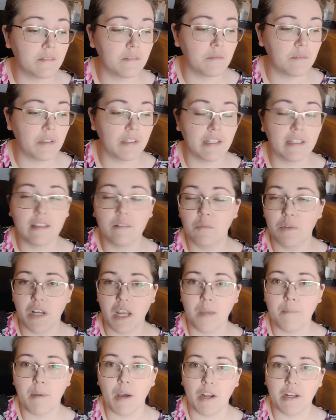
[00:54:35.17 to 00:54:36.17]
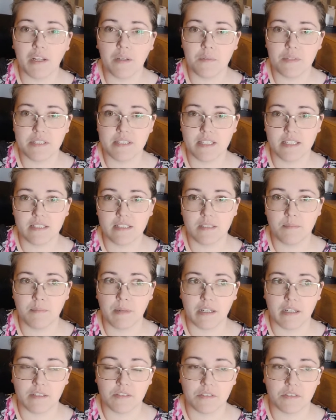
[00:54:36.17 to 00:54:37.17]
well, when I bought it, it was
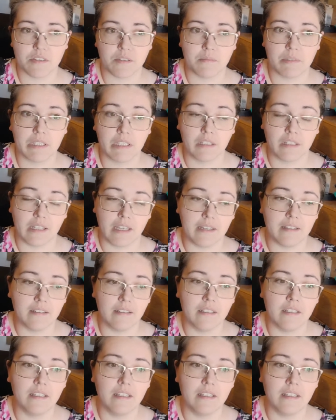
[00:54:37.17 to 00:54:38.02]
$60 or something like that